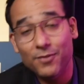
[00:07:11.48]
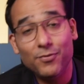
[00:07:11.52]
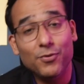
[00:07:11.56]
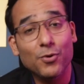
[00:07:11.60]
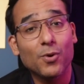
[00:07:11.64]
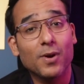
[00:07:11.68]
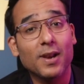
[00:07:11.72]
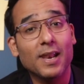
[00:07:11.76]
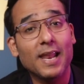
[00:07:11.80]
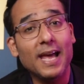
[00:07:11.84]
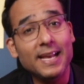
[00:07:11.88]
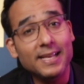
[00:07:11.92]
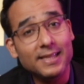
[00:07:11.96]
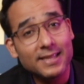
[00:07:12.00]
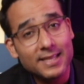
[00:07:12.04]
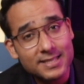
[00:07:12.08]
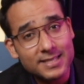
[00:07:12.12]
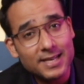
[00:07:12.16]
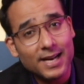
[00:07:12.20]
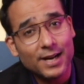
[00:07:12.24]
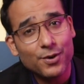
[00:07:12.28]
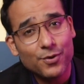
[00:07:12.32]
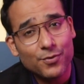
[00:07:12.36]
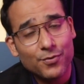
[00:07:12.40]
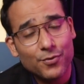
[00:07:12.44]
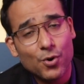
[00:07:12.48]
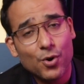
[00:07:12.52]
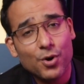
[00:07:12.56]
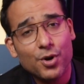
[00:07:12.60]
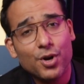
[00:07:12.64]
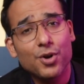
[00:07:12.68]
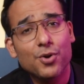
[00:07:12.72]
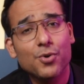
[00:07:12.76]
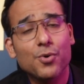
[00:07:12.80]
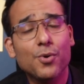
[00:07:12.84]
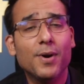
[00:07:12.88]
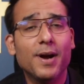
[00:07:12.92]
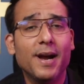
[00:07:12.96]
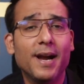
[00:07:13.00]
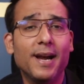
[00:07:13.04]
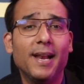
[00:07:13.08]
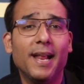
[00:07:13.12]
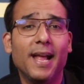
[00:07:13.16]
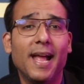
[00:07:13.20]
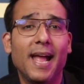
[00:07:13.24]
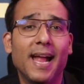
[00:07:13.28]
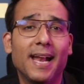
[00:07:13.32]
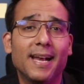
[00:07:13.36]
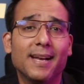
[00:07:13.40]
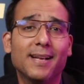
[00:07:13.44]
if you like this kind of content, go
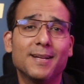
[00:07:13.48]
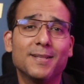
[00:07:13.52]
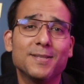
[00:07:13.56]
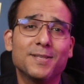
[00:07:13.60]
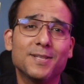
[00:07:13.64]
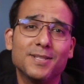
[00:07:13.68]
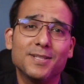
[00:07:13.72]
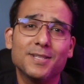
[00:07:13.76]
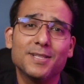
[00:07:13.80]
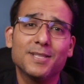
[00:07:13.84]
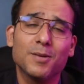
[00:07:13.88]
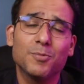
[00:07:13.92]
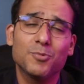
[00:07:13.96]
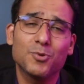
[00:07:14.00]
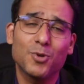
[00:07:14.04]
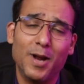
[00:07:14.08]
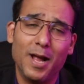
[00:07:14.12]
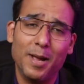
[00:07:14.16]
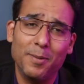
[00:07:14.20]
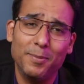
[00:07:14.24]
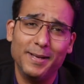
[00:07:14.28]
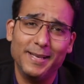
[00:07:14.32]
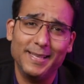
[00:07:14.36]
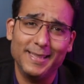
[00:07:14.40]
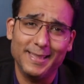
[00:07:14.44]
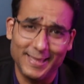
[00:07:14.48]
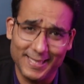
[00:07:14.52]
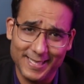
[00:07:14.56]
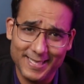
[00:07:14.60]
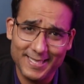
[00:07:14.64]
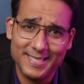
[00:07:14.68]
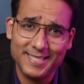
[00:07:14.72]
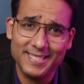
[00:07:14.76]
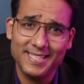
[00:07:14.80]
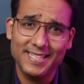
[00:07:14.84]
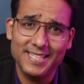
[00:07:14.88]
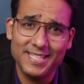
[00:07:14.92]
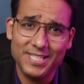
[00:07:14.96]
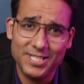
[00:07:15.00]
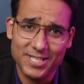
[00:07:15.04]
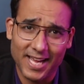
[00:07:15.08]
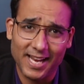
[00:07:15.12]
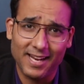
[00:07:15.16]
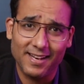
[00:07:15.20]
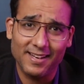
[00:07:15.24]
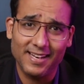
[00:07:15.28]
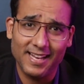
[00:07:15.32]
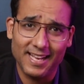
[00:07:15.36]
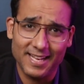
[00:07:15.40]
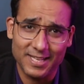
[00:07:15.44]
ahead and consider subscribing this
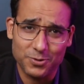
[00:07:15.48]
channel